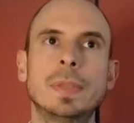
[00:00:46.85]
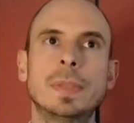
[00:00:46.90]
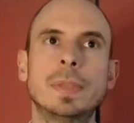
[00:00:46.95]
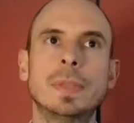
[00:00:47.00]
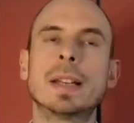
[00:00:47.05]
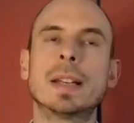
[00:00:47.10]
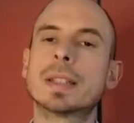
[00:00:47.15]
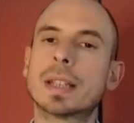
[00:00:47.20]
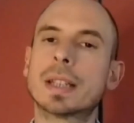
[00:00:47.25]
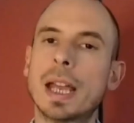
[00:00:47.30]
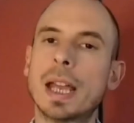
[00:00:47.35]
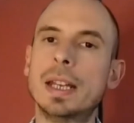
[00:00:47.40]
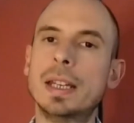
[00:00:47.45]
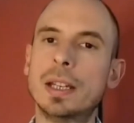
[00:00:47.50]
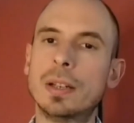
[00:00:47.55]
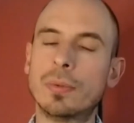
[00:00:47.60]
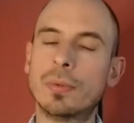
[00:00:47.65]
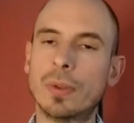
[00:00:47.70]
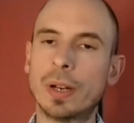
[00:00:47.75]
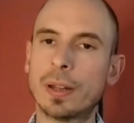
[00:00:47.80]

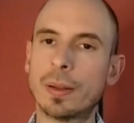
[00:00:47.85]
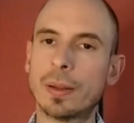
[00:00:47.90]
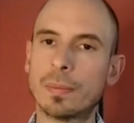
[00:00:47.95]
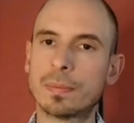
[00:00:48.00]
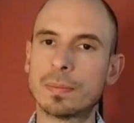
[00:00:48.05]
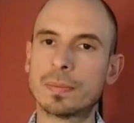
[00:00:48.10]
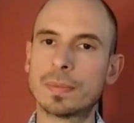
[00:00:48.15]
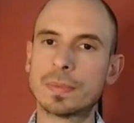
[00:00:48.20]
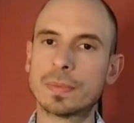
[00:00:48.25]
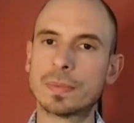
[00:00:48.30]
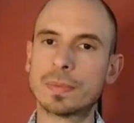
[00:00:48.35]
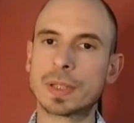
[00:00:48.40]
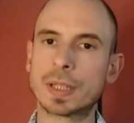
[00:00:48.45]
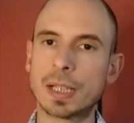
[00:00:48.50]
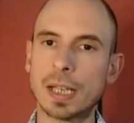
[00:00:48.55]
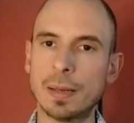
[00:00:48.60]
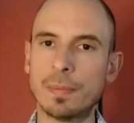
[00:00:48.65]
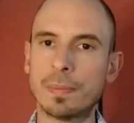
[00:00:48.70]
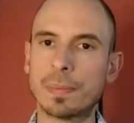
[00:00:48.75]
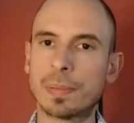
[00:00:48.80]
circadian rhythm
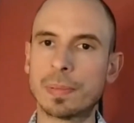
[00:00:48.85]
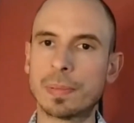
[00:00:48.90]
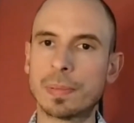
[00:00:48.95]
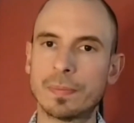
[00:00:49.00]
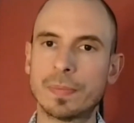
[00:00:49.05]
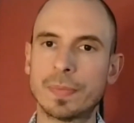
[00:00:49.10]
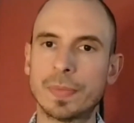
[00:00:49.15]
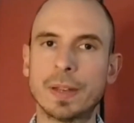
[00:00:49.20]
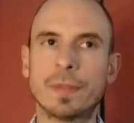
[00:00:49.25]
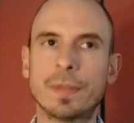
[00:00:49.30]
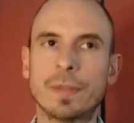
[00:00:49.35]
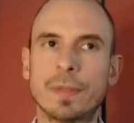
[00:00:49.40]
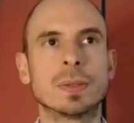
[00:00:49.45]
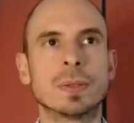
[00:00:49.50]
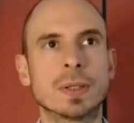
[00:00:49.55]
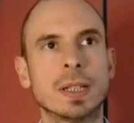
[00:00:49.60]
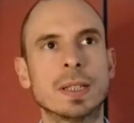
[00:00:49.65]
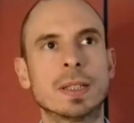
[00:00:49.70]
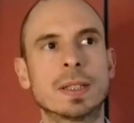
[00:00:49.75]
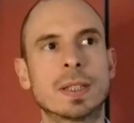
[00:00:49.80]
sleep
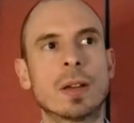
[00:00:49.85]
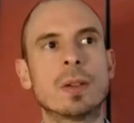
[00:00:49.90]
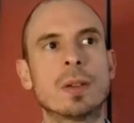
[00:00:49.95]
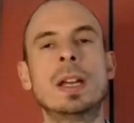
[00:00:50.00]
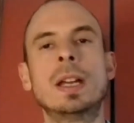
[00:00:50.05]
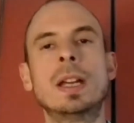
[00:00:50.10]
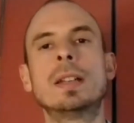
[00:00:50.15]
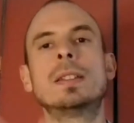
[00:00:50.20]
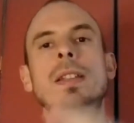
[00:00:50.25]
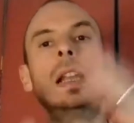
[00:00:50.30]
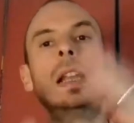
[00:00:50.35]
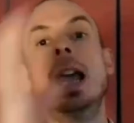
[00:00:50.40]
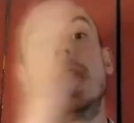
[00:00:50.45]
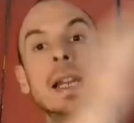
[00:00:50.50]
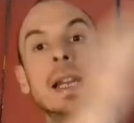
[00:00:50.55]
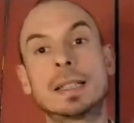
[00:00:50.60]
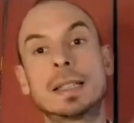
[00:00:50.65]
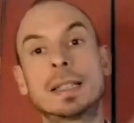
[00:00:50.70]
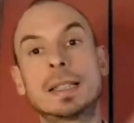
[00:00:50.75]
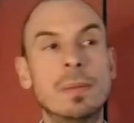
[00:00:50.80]
difficulties. So
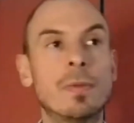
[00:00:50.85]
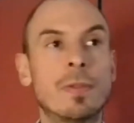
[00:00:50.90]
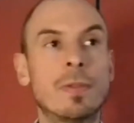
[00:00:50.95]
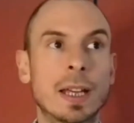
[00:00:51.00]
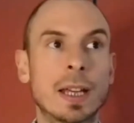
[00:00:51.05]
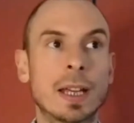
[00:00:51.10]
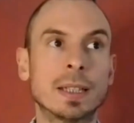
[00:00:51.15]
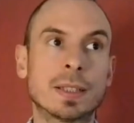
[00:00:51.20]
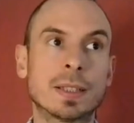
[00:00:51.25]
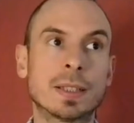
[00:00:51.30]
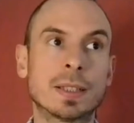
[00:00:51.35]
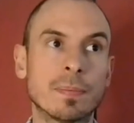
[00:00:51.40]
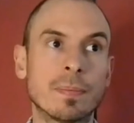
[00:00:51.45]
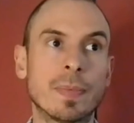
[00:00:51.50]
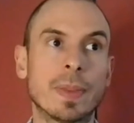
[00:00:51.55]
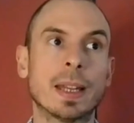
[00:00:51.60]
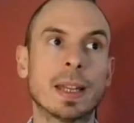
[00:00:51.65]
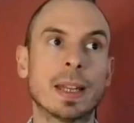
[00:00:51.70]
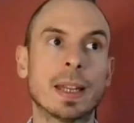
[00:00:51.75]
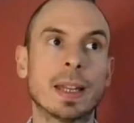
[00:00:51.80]
delayed sleep phase
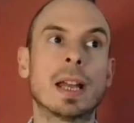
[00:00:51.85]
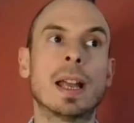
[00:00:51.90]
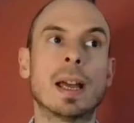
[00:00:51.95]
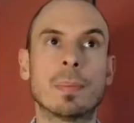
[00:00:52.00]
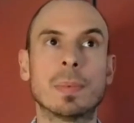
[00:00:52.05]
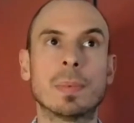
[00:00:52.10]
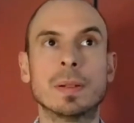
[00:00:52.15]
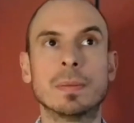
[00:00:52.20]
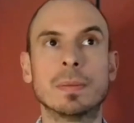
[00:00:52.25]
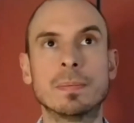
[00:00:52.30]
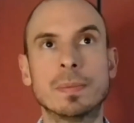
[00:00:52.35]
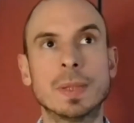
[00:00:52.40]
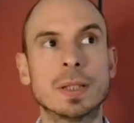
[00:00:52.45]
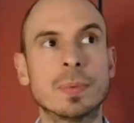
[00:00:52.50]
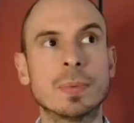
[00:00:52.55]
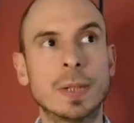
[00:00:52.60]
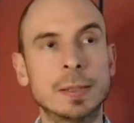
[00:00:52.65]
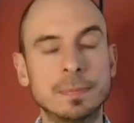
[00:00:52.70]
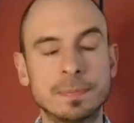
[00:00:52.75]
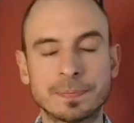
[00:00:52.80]
can happen
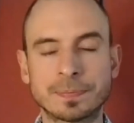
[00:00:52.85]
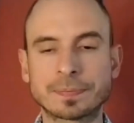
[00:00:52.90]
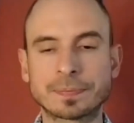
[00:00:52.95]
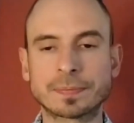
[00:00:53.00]
as well.